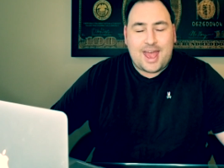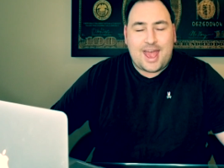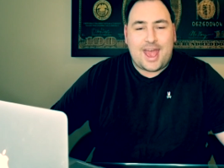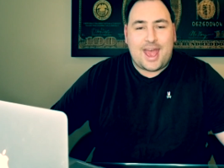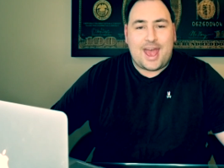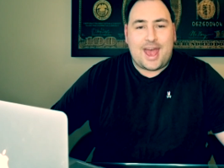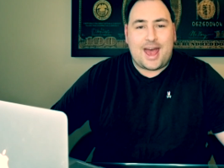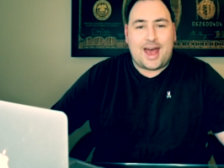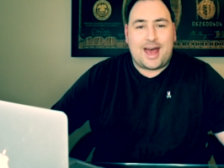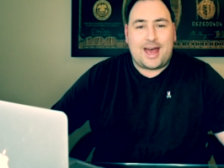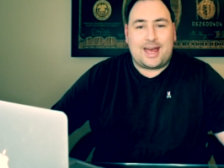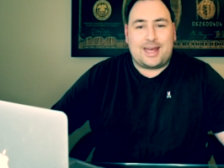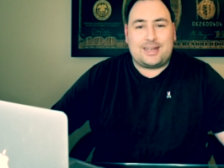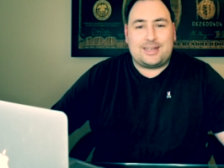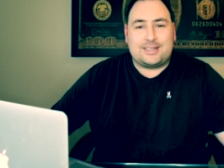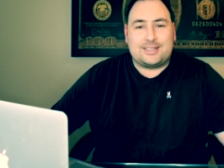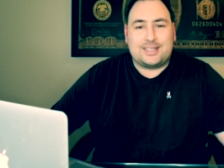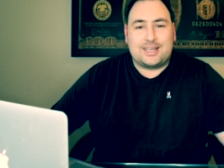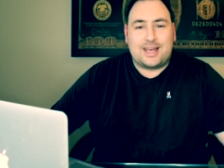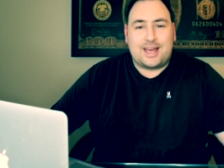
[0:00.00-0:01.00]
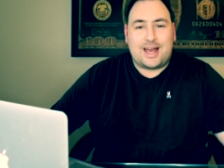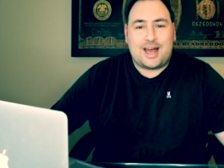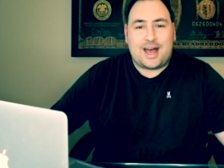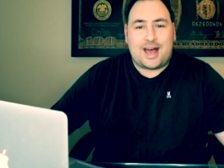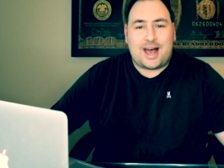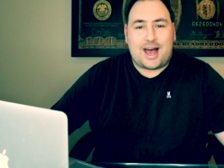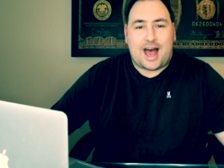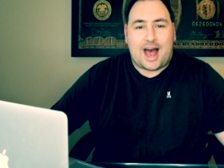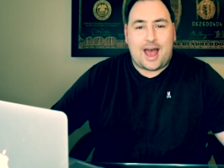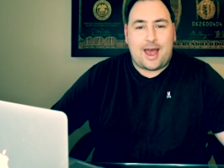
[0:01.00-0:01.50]
And
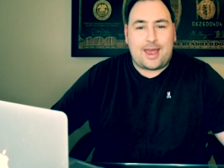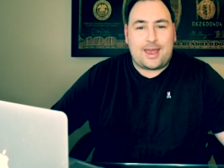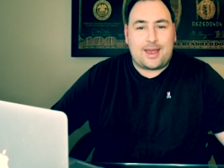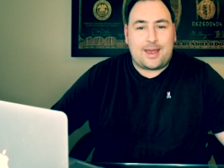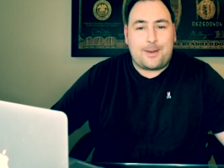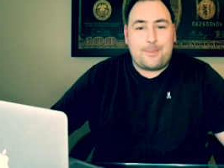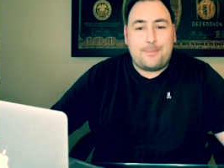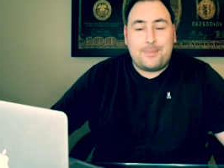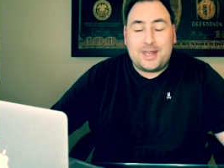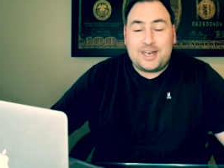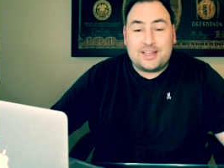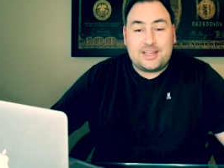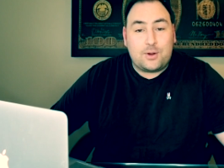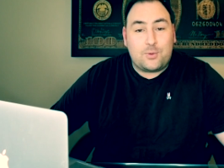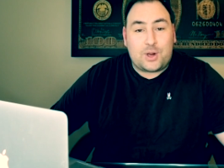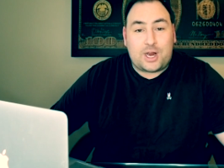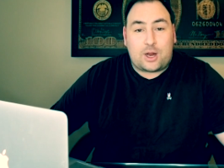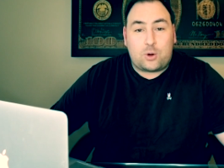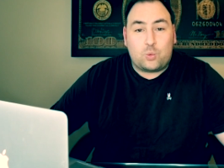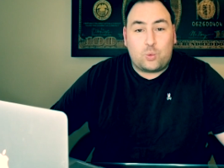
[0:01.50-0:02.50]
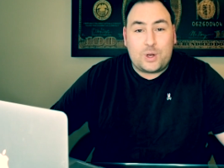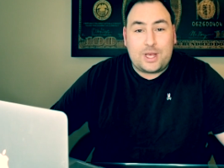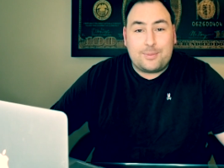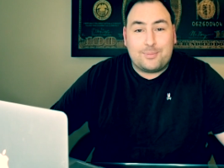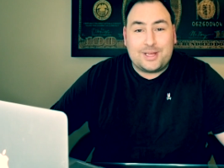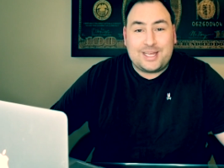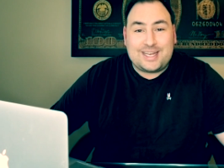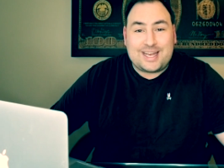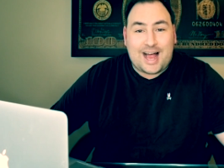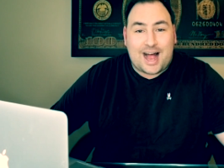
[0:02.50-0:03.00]
I immediately went on
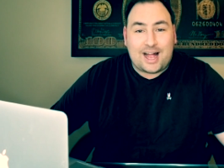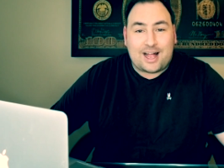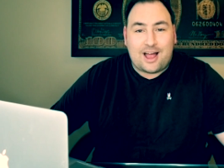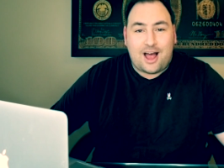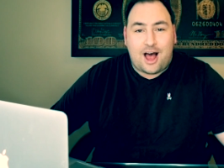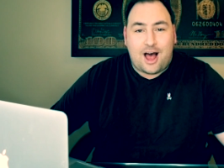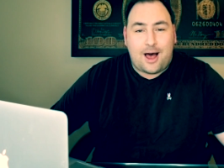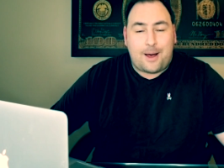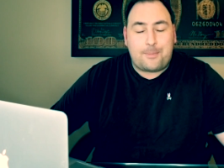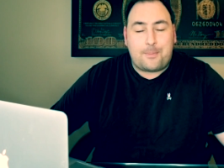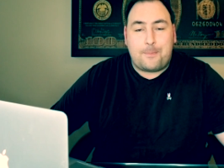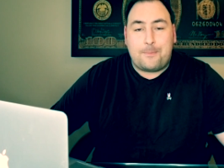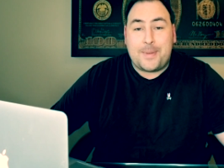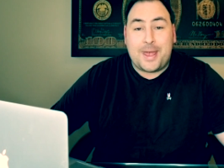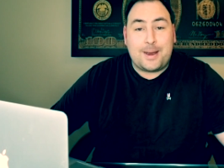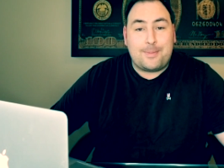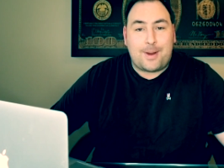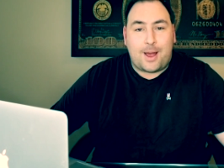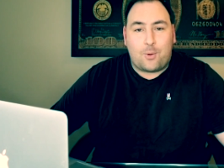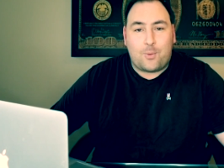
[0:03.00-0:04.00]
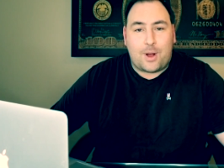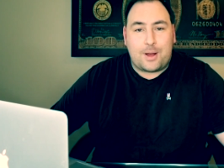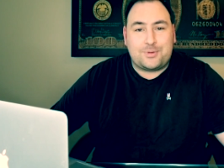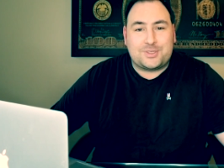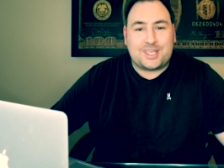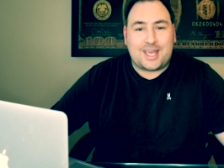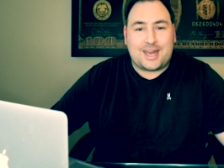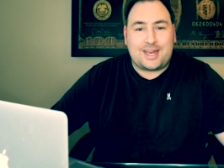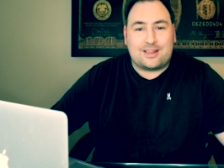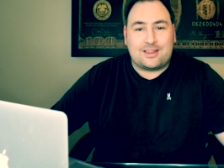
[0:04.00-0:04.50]
Weebly dot com, made my
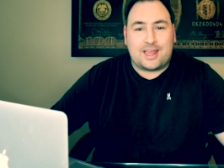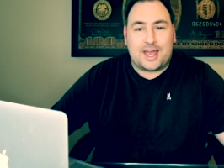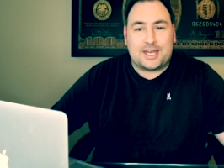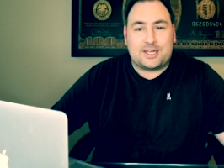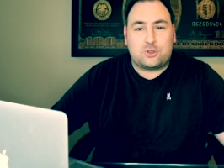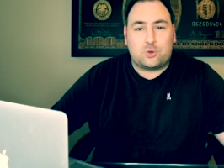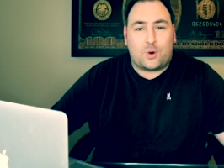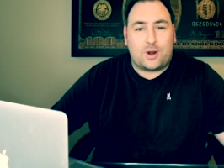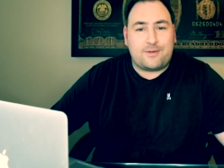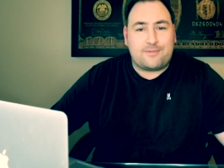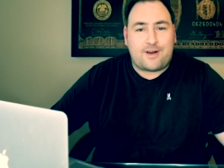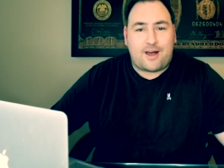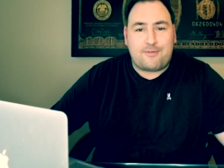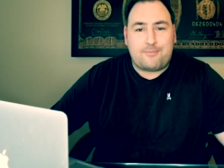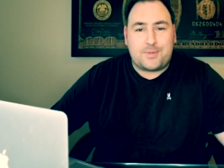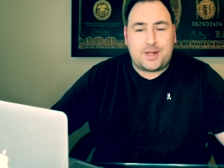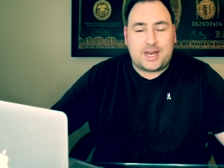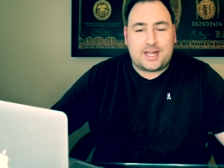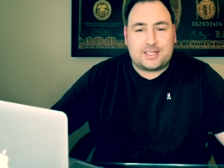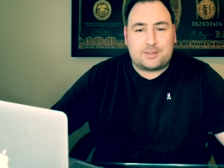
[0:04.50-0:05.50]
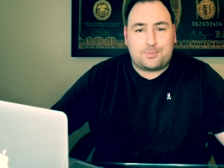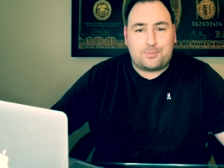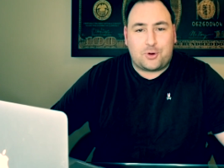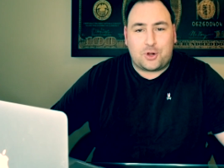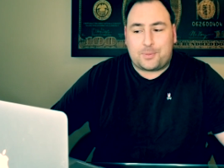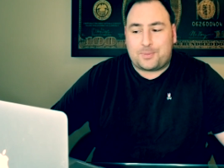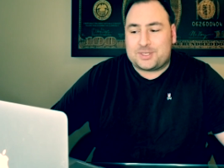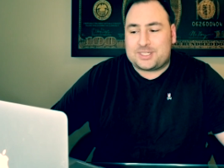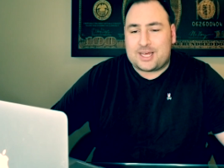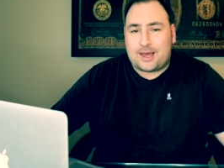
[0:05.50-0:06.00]
website in like twenty-five minutes,
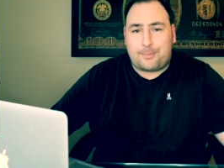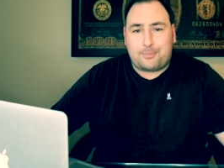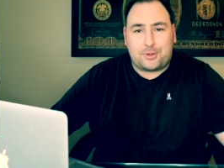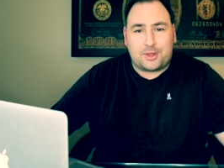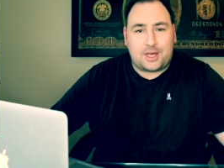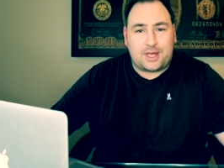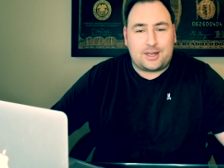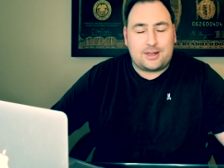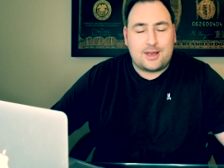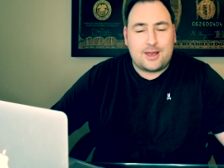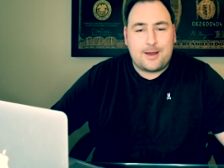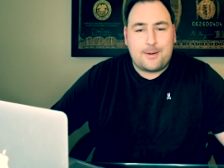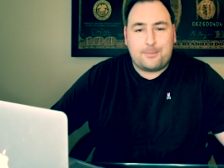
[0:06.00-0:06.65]
put up a template,